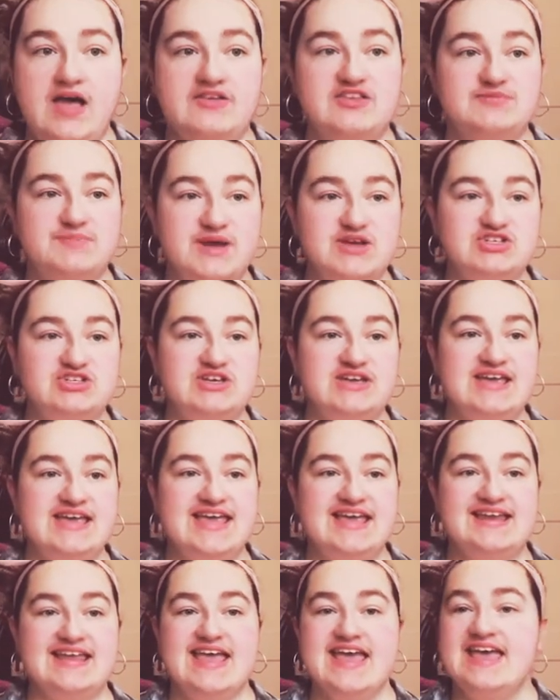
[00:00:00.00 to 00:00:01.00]
especially
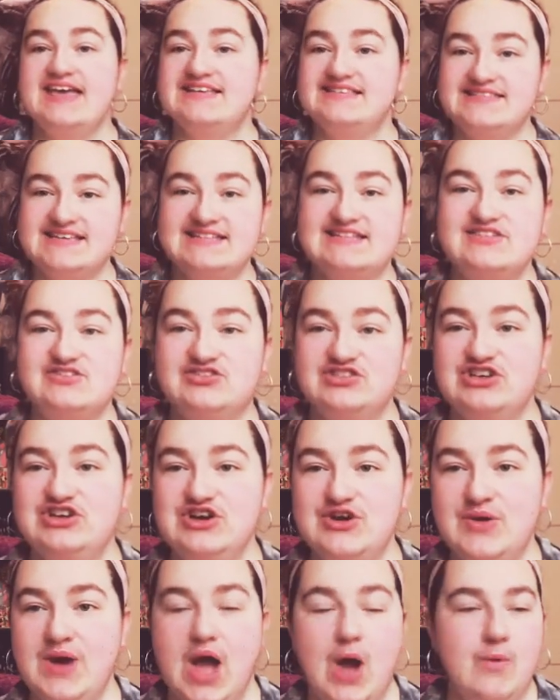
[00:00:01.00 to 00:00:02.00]
in season
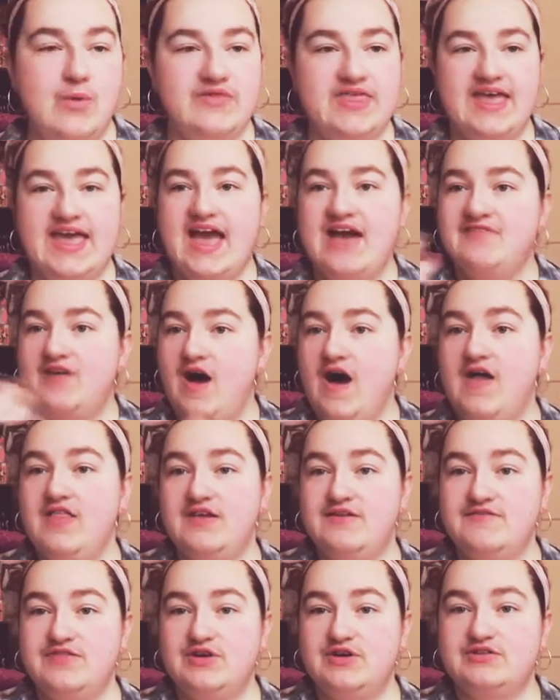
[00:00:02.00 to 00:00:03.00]
2 where they have all
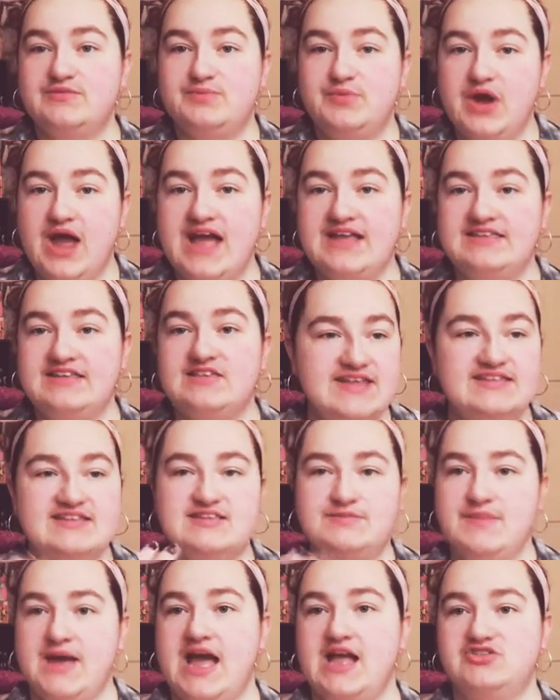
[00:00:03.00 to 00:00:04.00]
of those practice
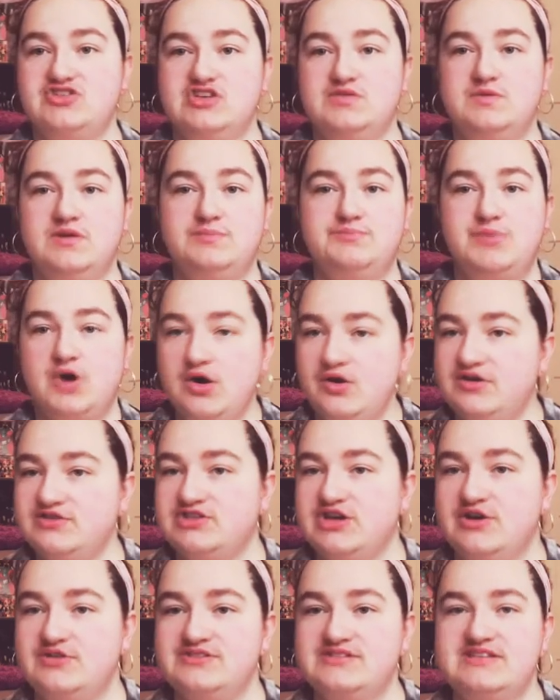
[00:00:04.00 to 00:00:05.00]
mismatches with
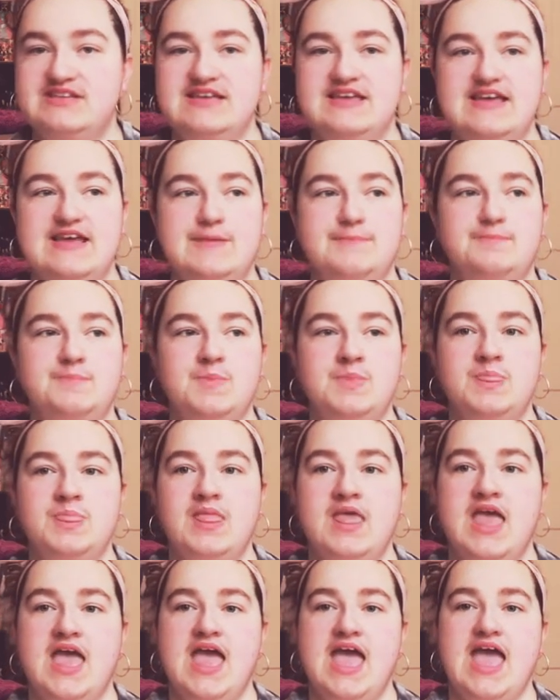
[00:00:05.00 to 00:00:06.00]
Bokuto's team
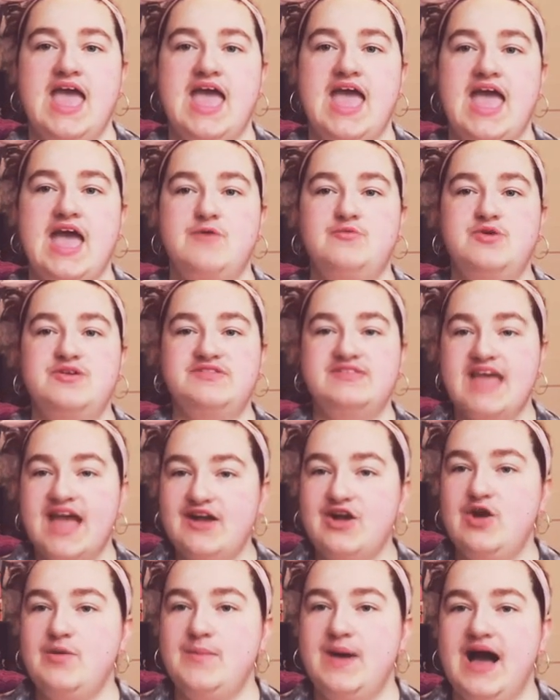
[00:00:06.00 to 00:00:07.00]
and with
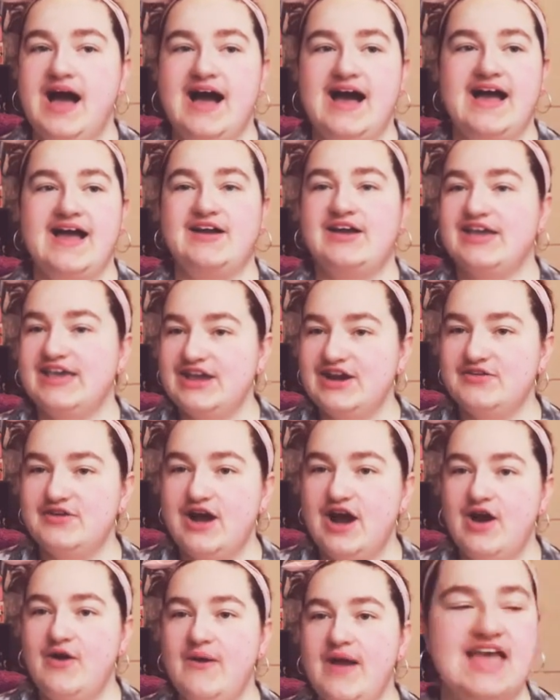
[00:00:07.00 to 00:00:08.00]
Nekuma,
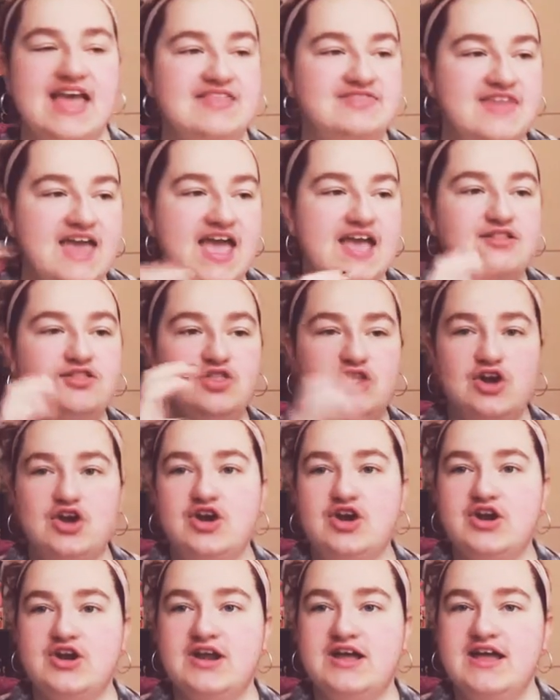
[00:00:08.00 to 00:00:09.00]
Kiro, they
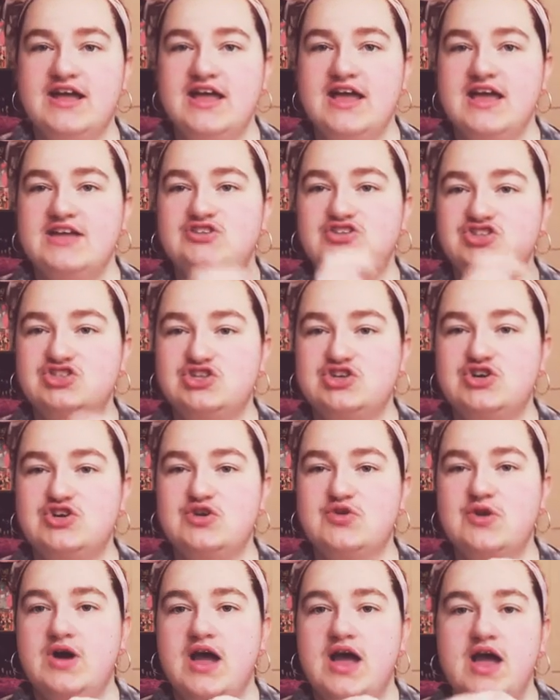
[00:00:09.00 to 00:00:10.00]
learn
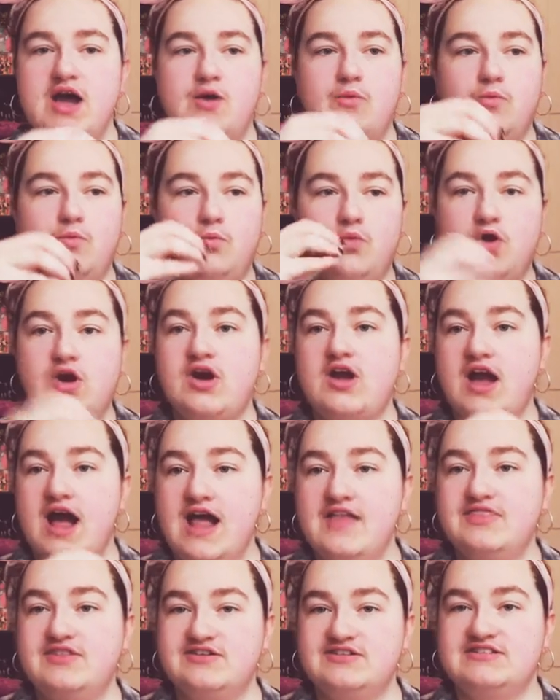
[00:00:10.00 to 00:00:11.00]
to work
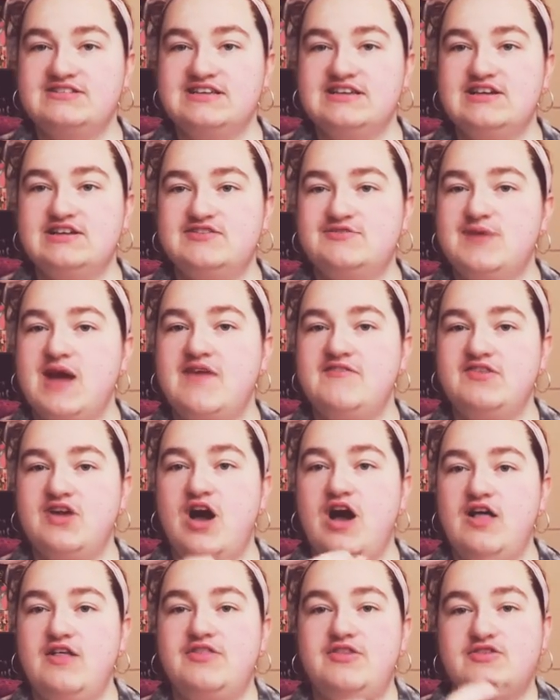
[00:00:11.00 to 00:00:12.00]
on their skills from having
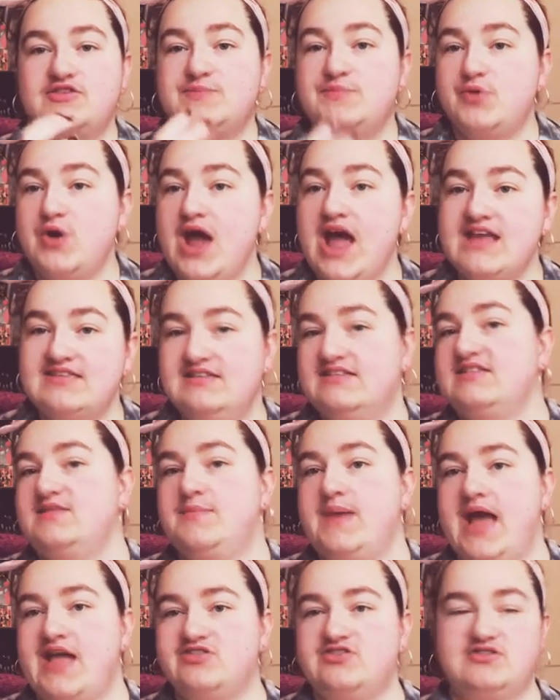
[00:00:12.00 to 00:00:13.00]
all those practice
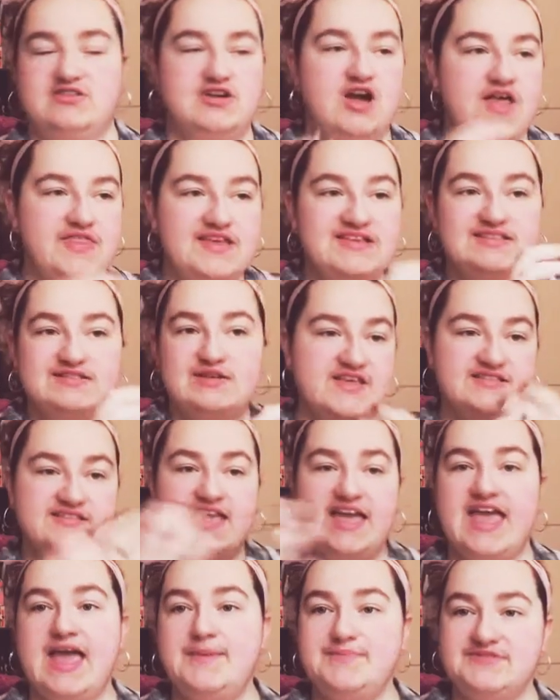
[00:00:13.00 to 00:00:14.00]
matches and all these
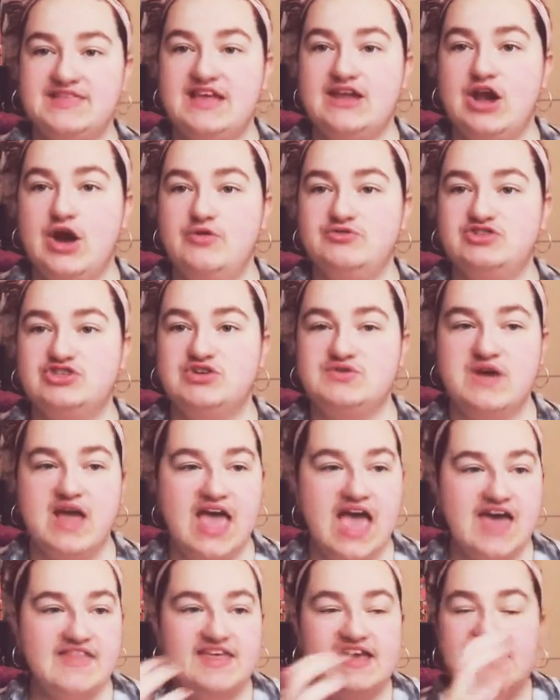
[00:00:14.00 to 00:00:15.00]
camps they go to.
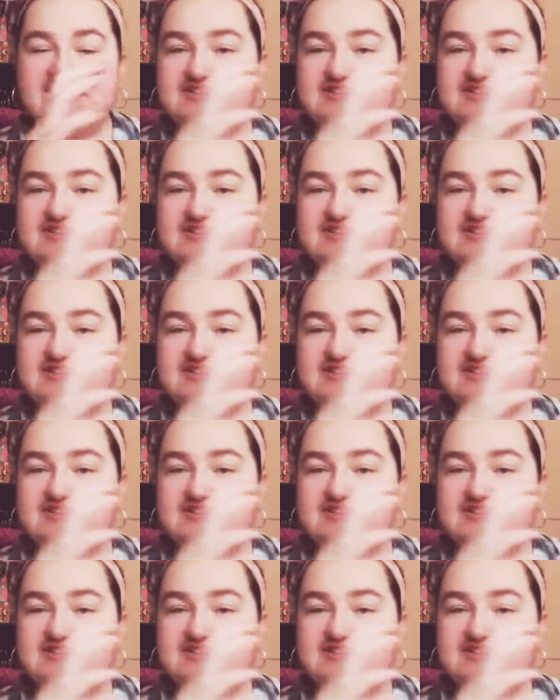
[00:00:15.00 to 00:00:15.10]
They get